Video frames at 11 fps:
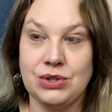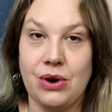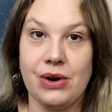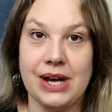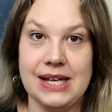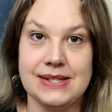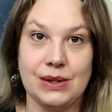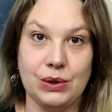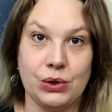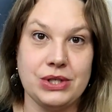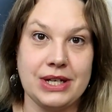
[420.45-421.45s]
dog is
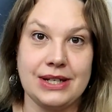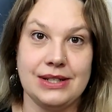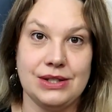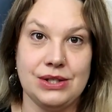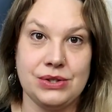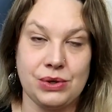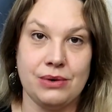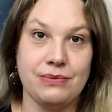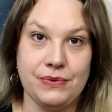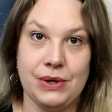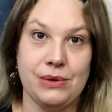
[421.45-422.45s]
allergic to
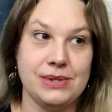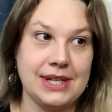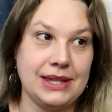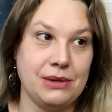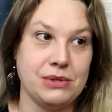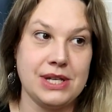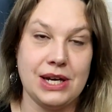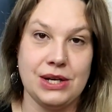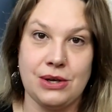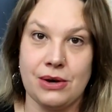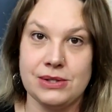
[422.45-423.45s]
certain foods. Like there's a ton
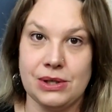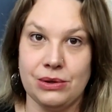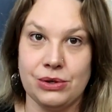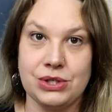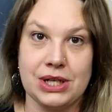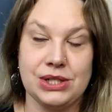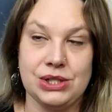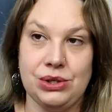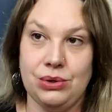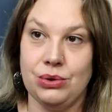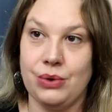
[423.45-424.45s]
of dogs allergic
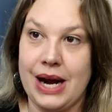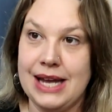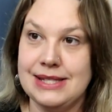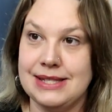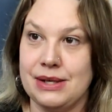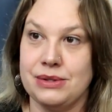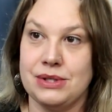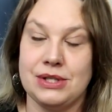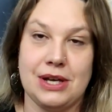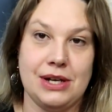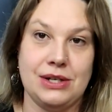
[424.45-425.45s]
to grains, there's a
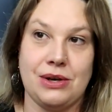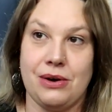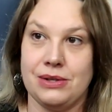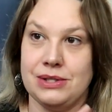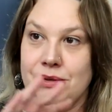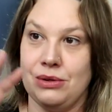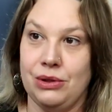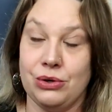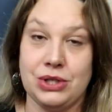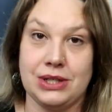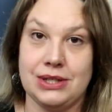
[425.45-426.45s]
ton of dogs
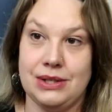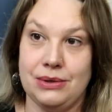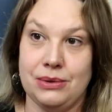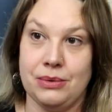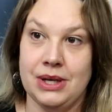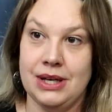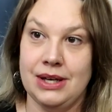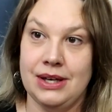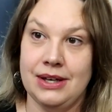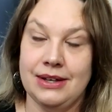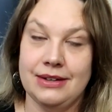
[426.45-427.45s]
allergic to
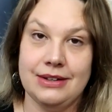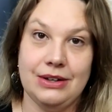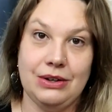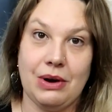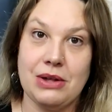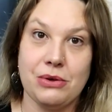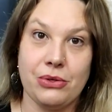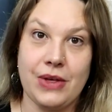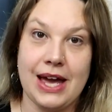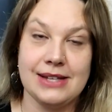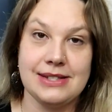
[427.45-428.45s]
other
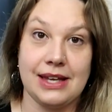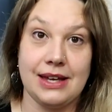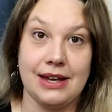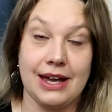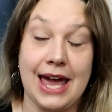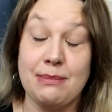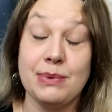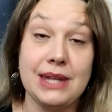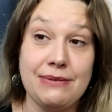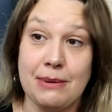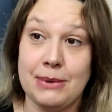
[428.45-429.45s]
things. Like, I can't
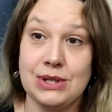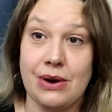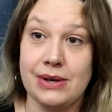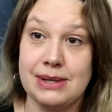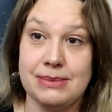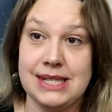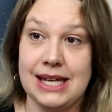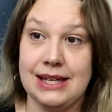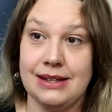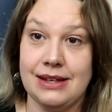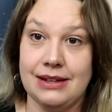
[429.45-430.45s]
believe how many dogs I'm
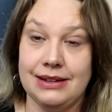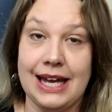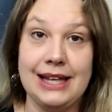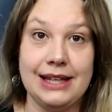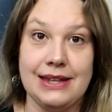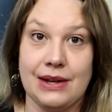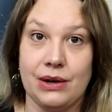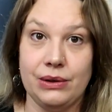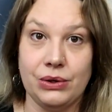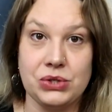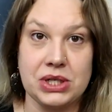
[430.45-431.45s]
seeing lately that are
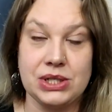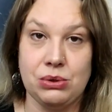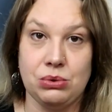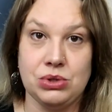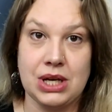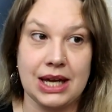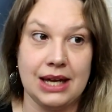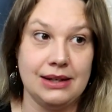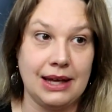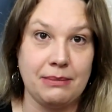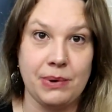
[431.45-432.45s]
allergic to
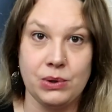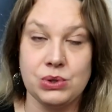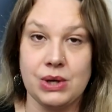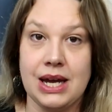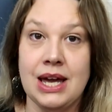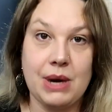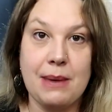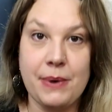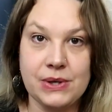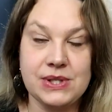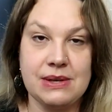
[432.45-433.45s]
chicken, like poultry. But I
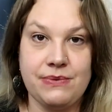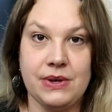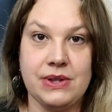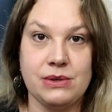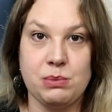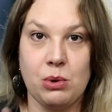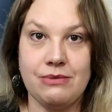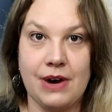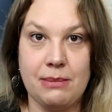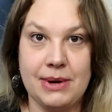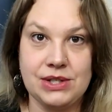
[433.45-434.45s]
personally feel there's more
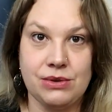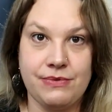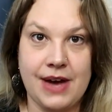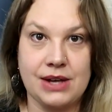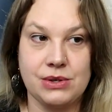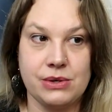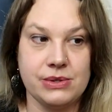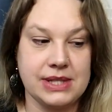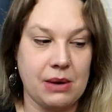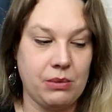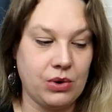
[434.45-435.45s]
environmental factors
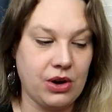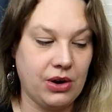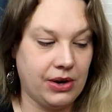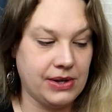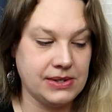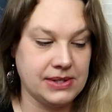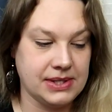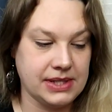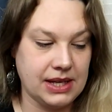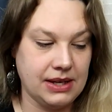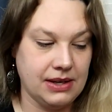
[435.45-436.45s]
that will
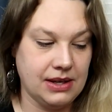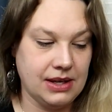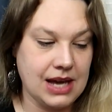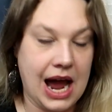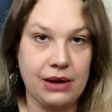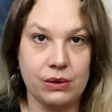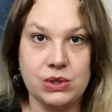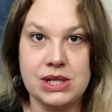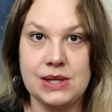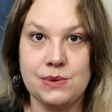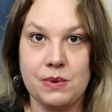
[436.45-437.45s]
cause
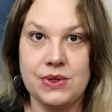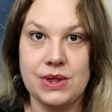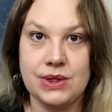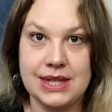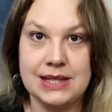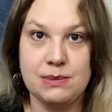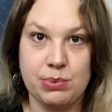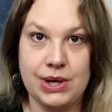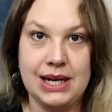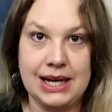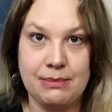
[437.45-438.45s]
allergies with this
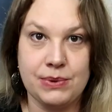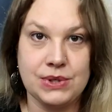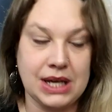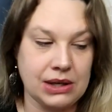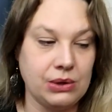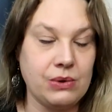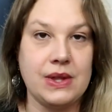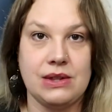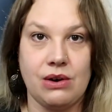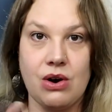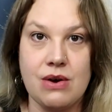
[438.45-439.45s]
breed in particular
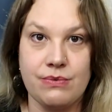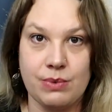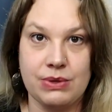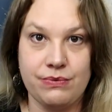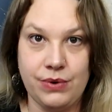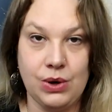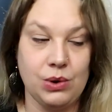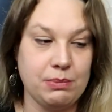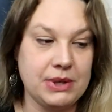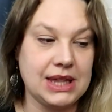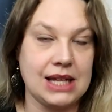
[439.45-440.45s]
than there are with
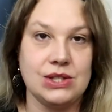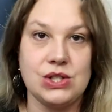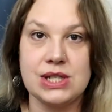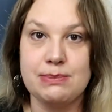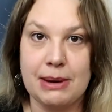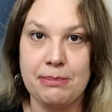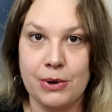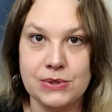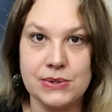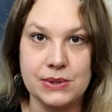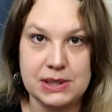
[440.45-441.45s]
food. But that's just my
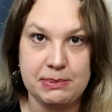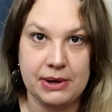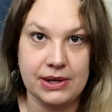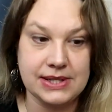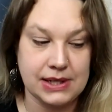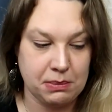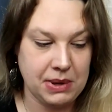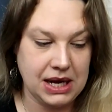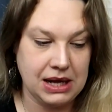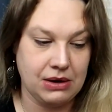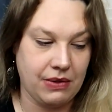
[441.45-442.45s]
personal experience and
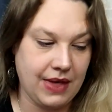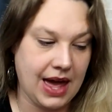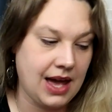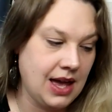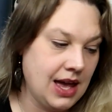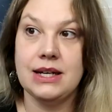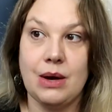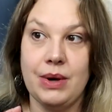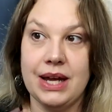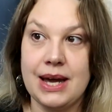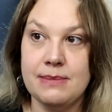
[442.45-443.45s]
opinion on that. Now,
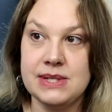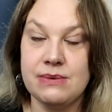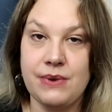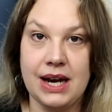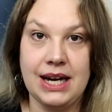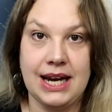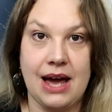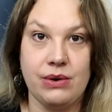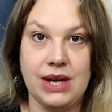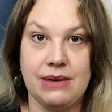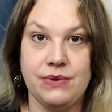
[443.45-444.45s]
when it comes to finding
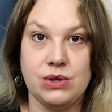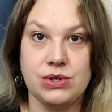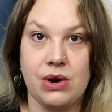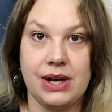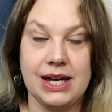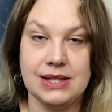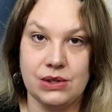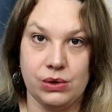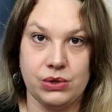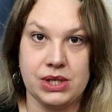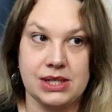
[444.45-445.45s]
out if your dog is
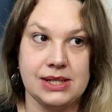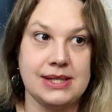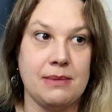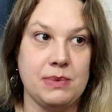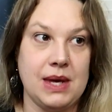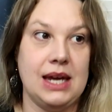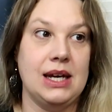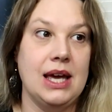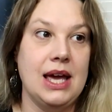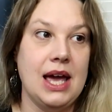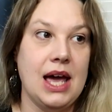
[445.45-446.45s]
allergic to something,
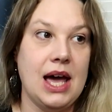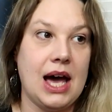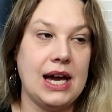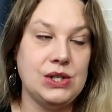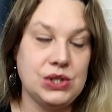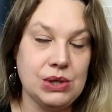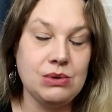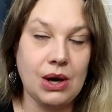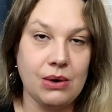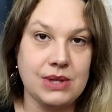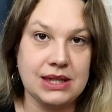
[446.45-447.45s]
I do
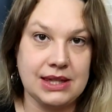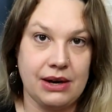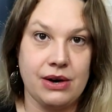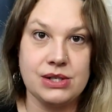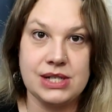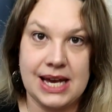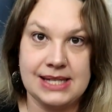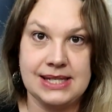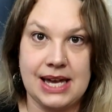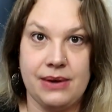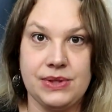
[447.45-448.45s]
know that there are
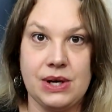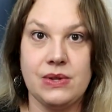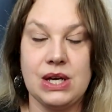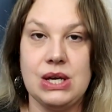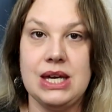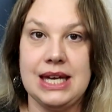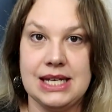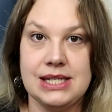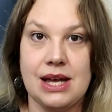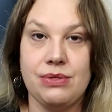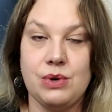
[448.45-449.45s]
tests out there that you can
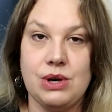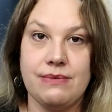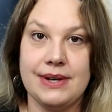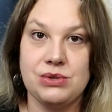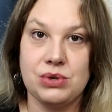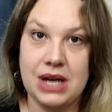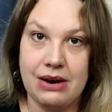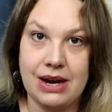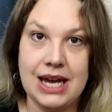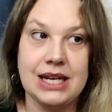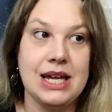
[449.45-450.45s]
get done through your
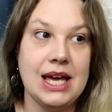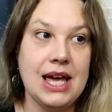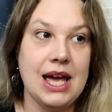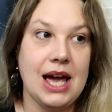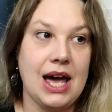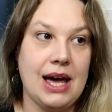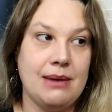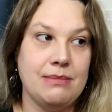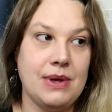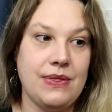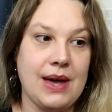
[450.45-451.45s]
veterinarian
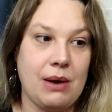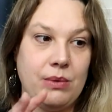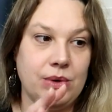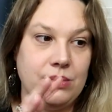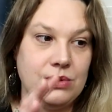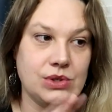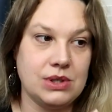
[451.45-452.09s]
that will